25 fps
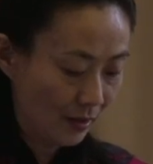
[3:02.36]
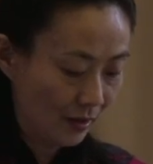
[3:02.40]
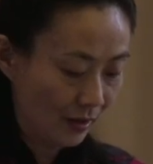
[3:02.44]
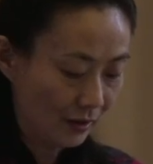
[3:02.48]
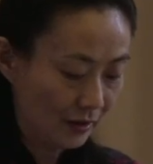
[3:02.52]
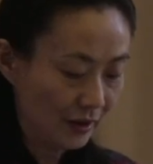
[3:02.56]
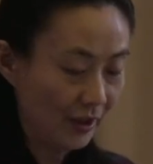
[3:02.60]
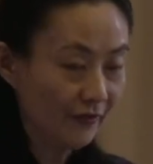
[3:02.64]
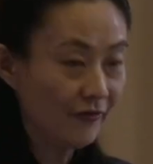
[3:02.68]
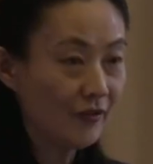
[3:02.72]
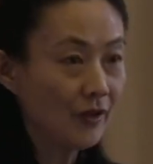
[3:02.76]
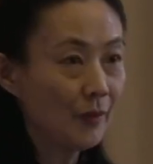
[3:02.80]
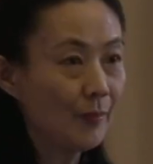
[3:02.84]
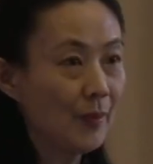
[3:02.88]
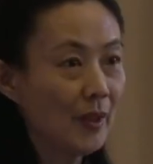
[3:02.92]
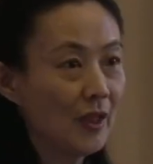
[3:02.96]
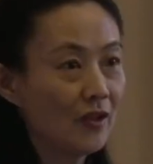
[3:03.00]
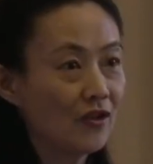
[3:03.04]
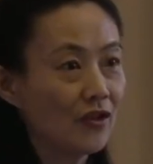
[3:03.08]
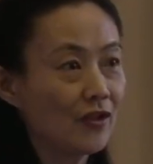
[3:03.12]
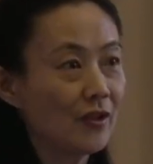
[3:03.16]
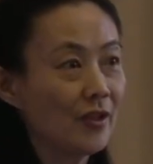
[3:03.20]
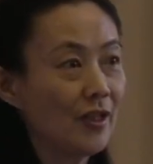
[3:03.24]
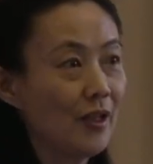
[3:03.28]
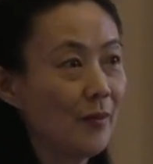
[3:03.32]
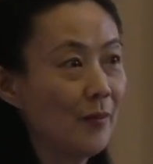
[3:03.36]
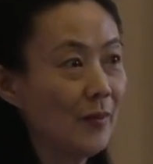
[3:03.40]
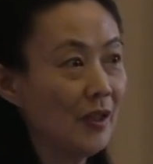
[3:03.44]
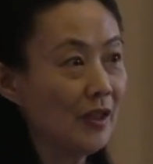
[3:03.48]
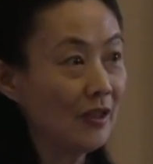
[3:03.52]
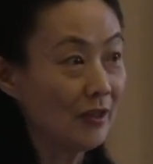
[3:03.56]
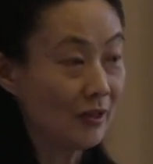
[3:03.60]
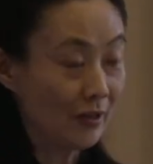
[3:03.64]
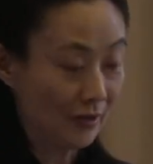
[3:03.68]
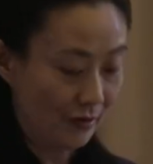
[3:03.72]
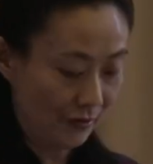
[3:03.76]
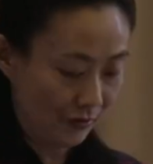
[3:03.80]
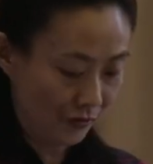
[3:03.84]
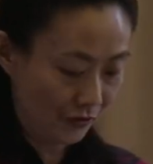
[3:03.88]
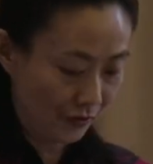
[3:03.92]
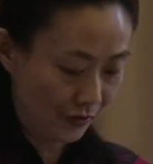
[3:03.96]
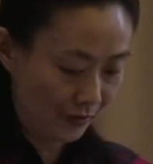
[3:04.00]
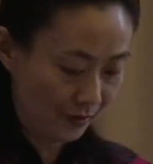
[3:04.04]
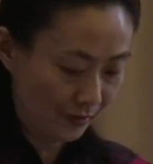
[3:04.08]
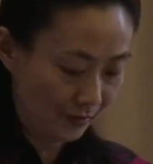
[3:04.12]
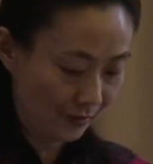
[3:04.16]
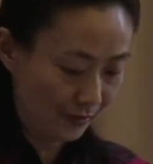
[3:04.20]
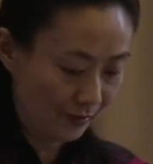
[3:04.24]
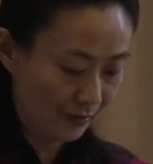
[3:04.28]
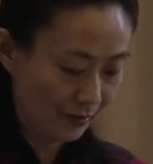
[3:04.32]
a different picture
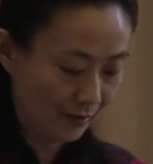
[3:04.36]
emerges.